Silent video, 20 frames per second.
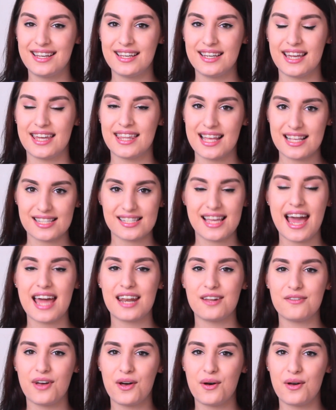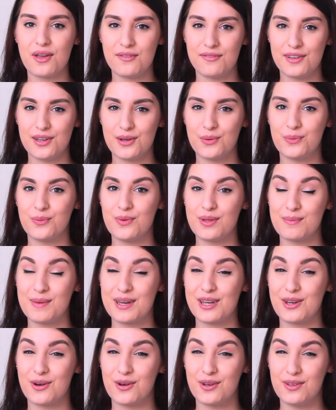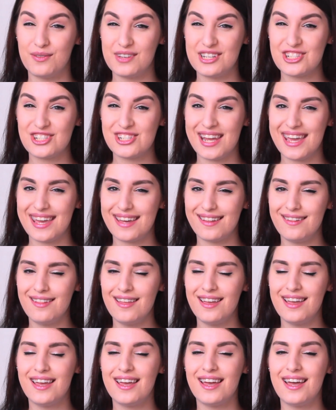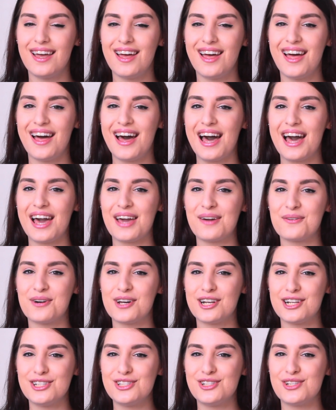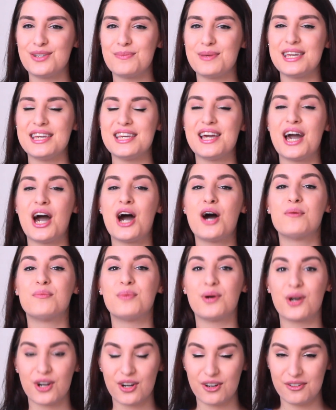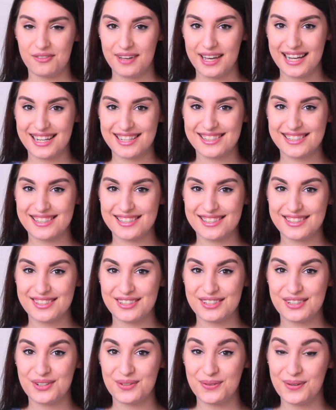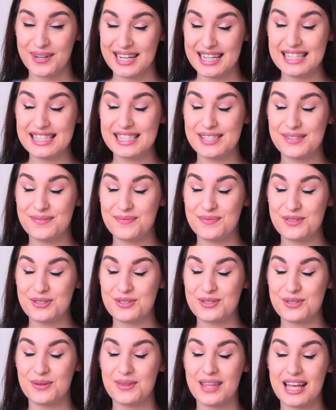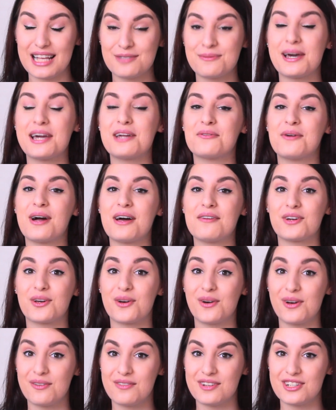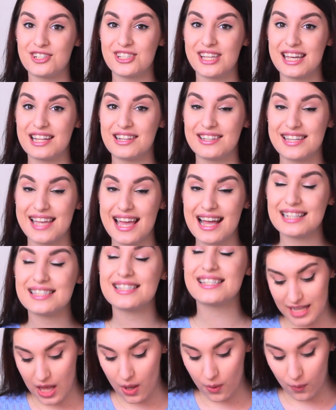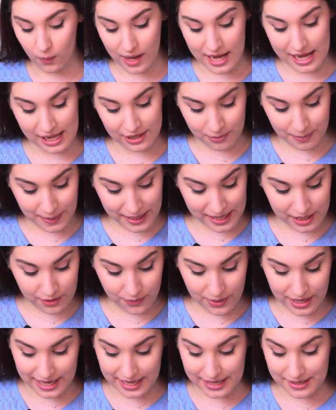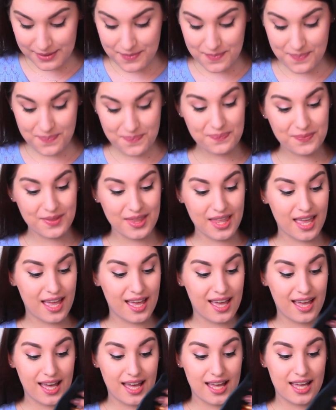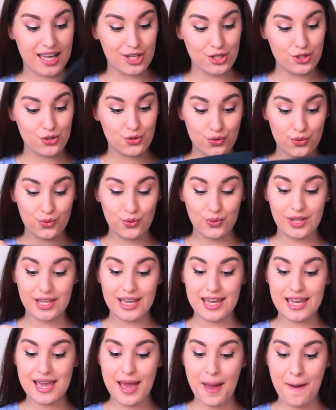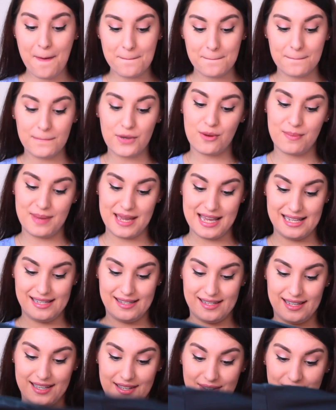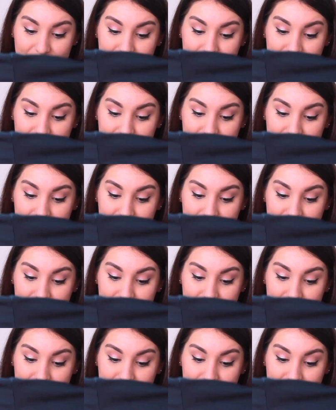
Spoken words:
Yeah, that's kind of how I feel with my koi fish tail. I want it to be perfect, right? So that's why I don't have a koi fish tail yet. Wild Bangarang, truly mermazing.